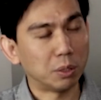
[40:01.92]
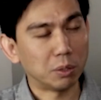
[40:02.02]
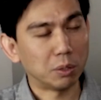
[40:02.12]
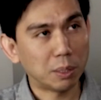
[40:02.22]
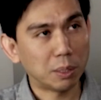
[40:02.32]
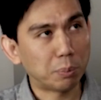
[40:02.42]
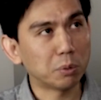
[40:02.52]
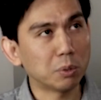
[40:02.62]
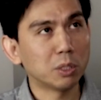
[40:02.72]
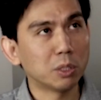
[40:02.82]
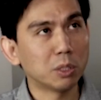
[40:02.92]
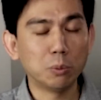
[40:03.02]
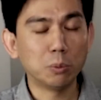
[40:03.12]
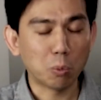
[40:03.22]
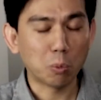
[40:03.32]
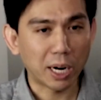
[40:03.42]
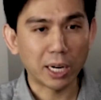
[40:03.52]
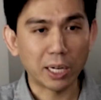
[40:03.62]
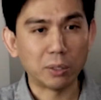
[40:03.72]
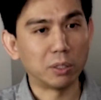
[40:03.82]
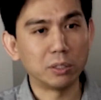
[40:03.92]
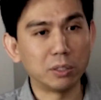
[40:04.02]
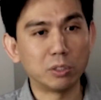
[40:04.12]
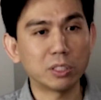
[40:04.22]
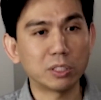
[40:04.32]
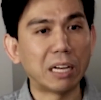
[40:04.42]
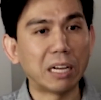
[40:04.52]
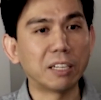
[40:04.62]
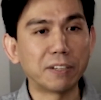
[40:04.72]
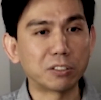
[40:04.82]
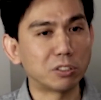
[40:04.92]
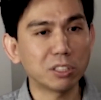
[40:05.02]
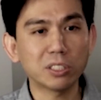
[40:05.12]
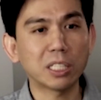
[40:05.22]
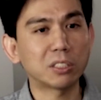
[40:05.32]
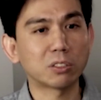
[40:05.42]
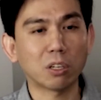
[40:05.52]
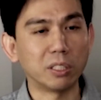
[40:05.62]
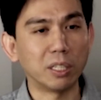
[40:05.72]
simple tunable wide, or just an LED fixture. Just get started.